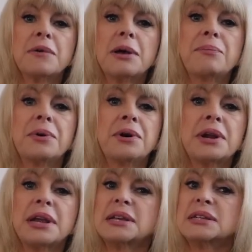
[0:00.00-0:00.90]
my
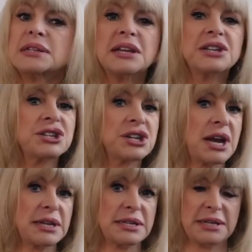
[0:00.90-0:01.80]
body is
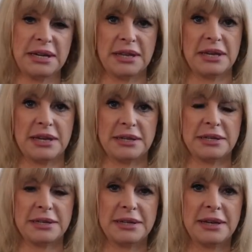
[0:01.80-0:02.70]
digesting
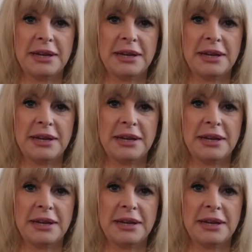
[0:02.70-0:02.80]
this.